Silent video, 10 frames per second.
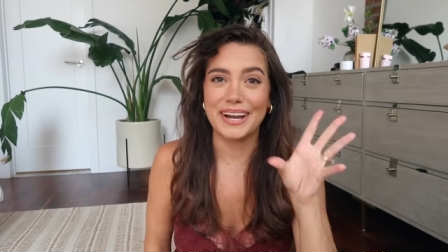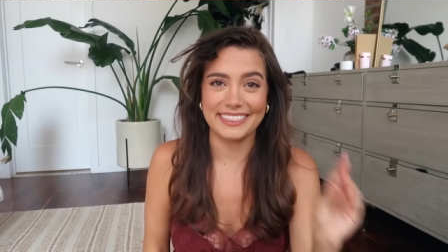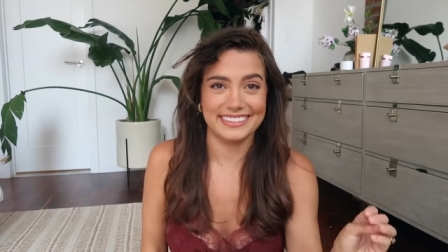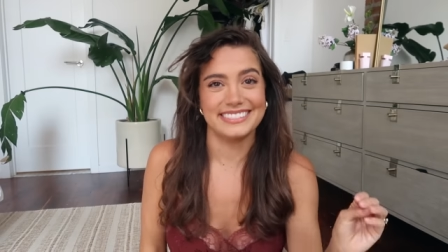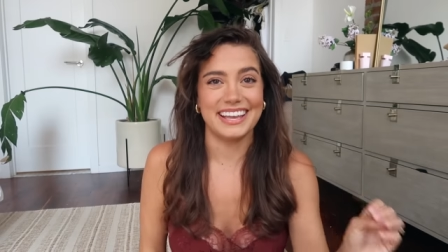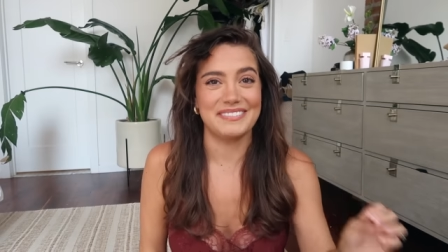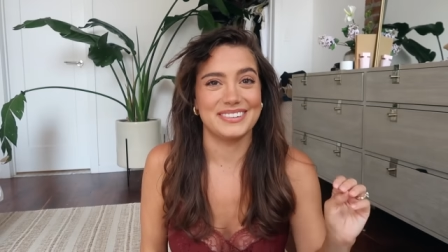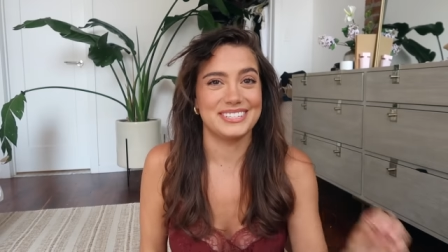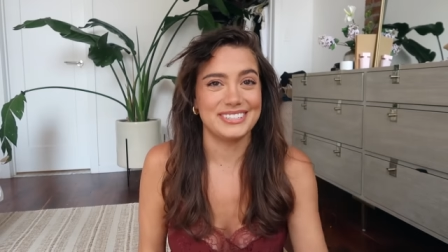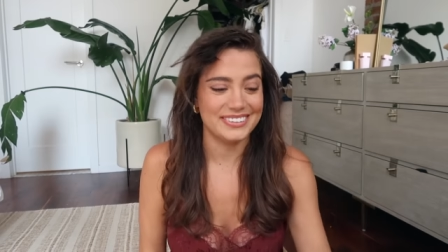but this I'm
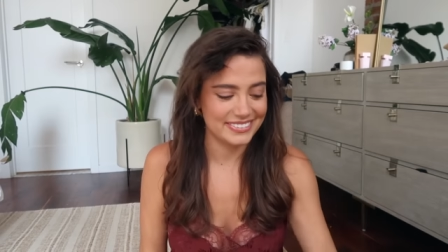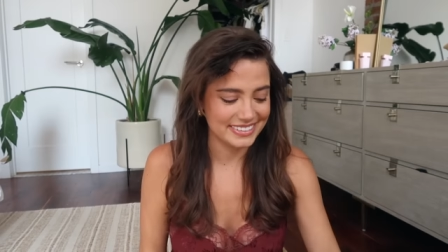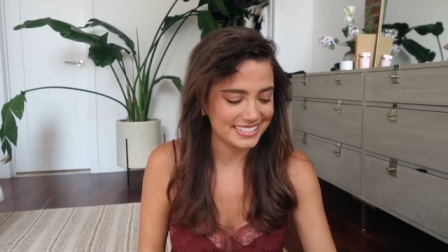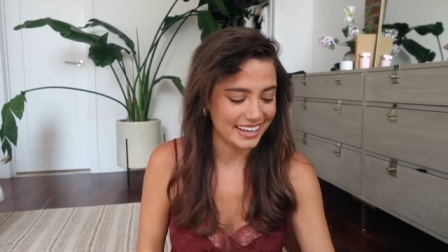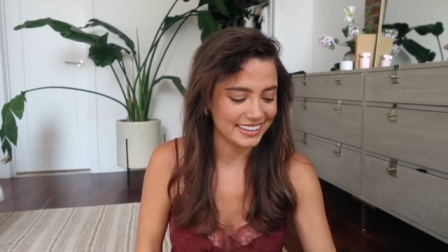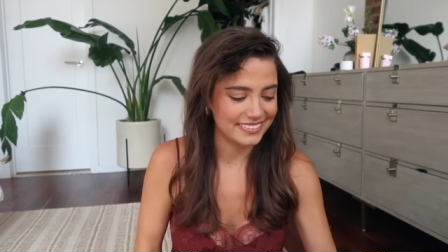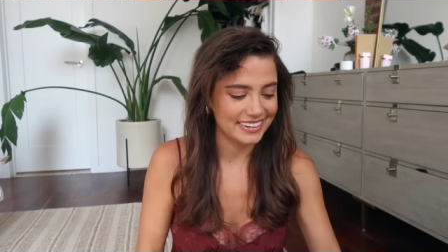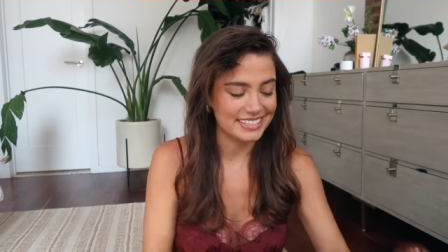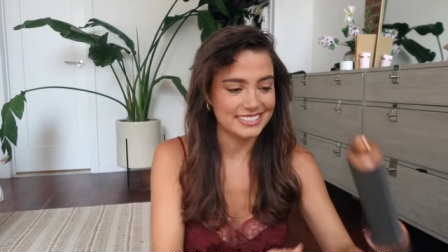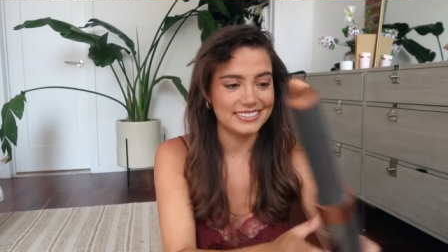gonna show you exactly
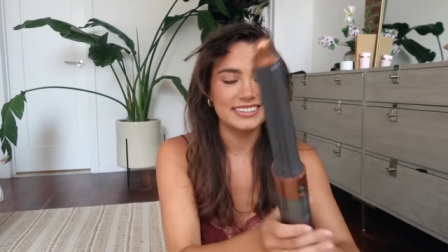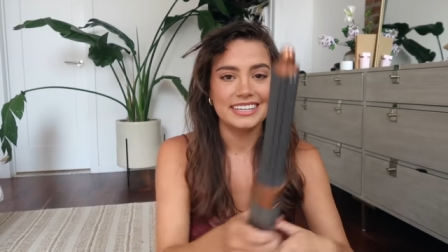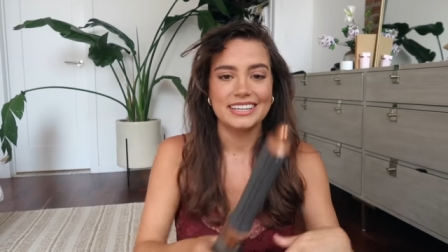what I do.